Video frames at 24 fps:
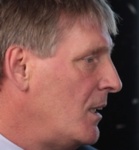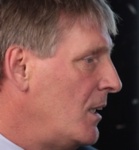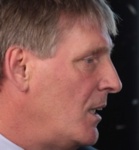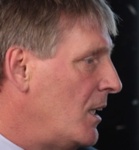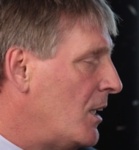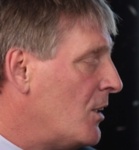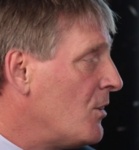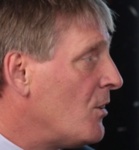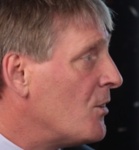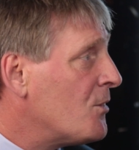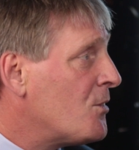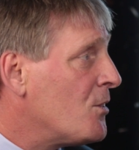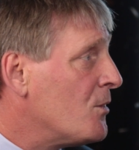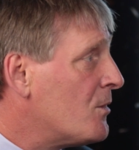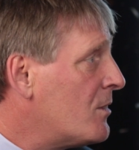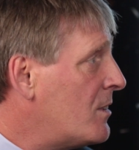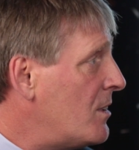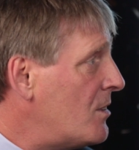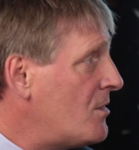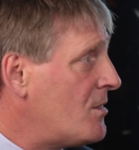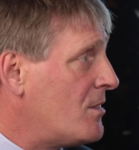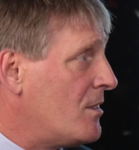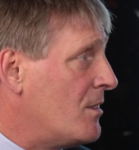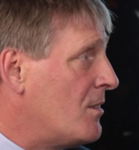And also
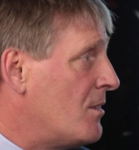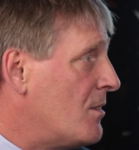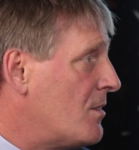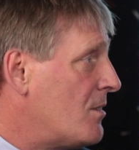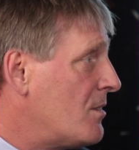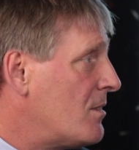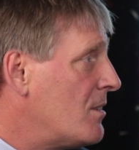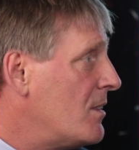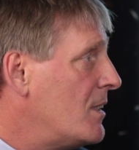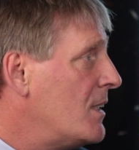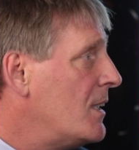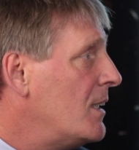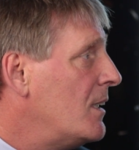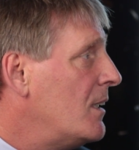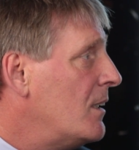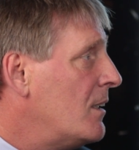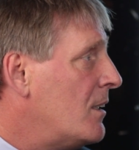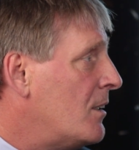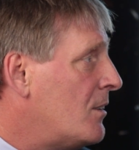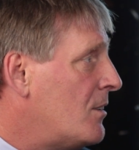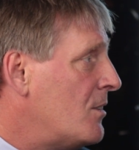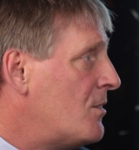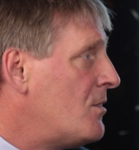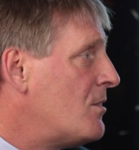distance, the
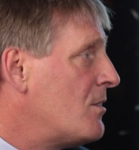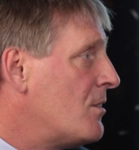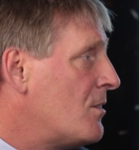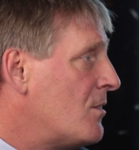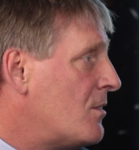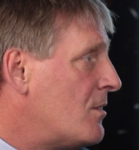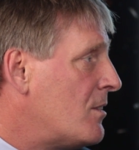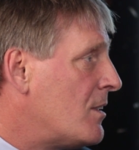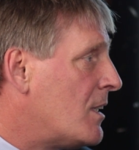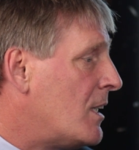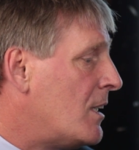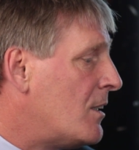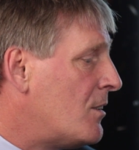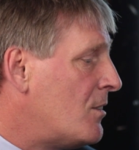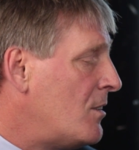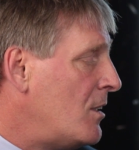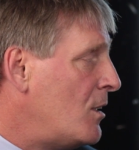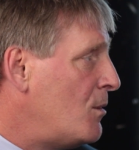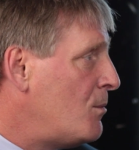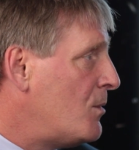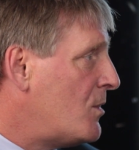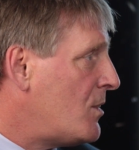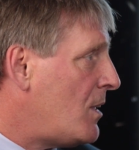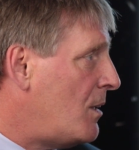distance that our
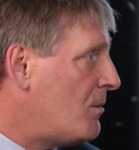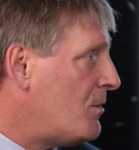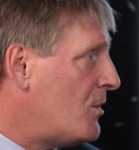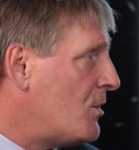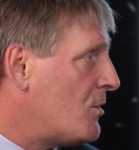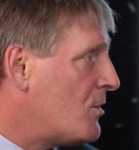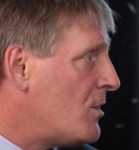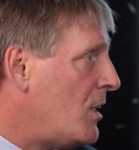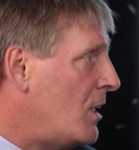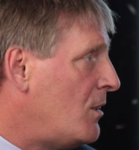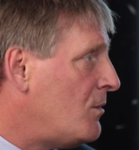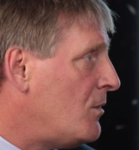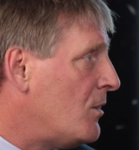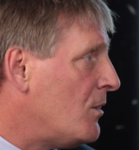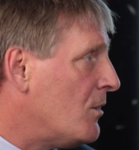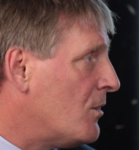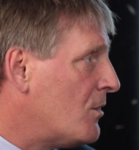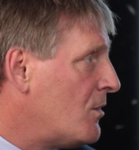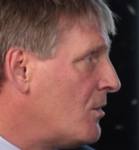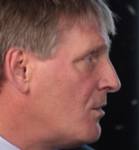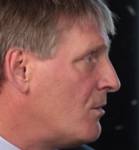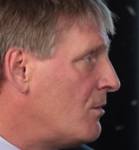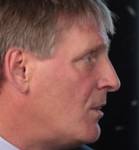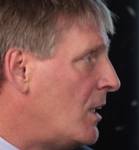teams have to travel
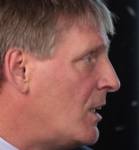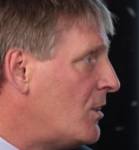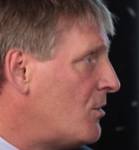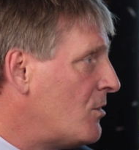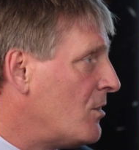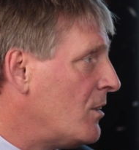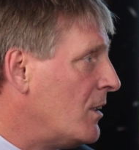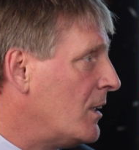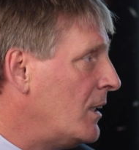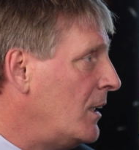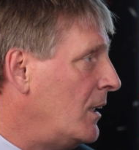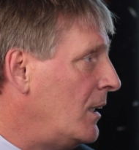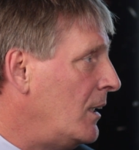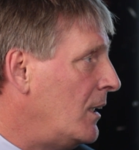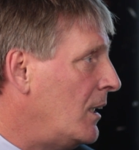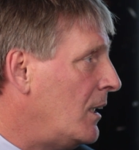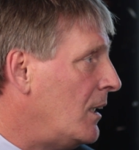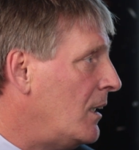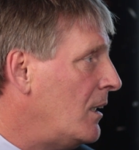to actually